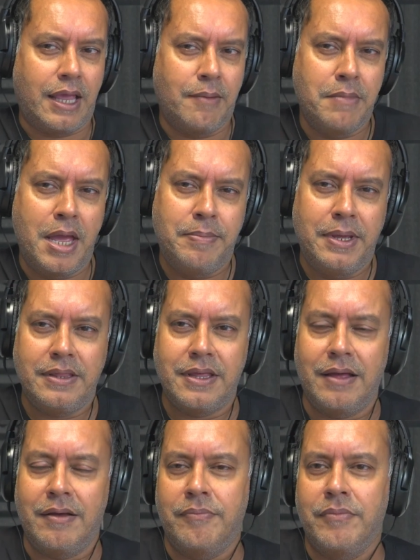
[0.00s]
maybe
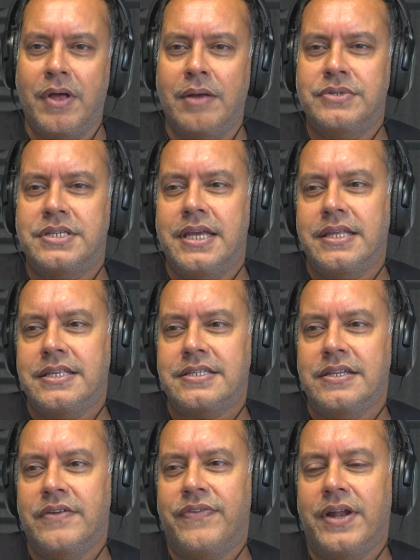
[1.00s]
I'm seeing
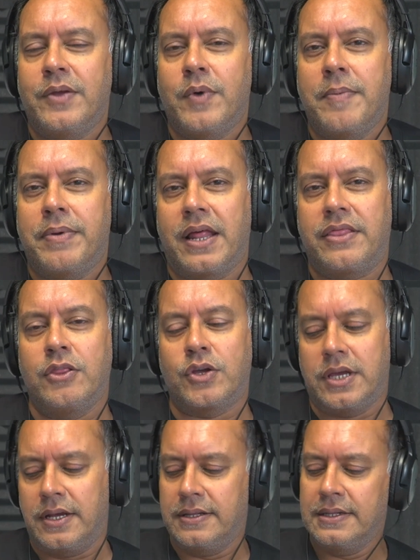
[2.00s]
this in a funny way, but I
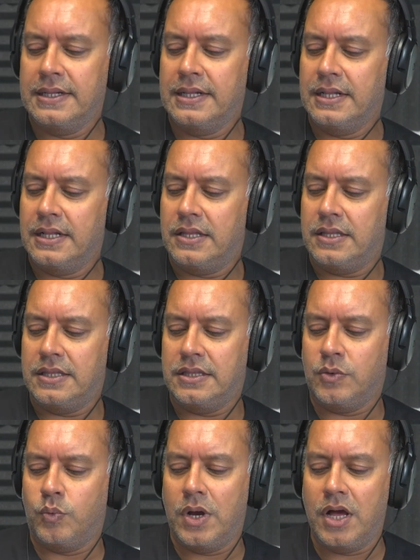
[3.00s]
look at
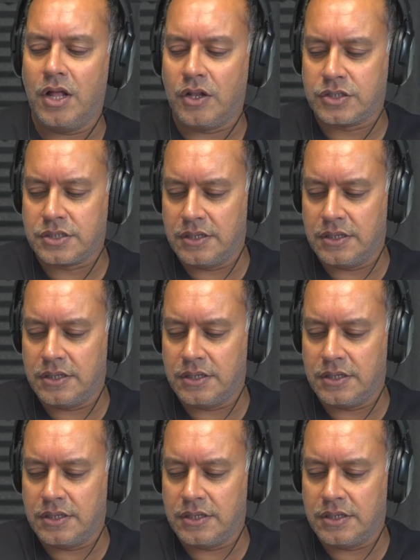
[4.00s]
the world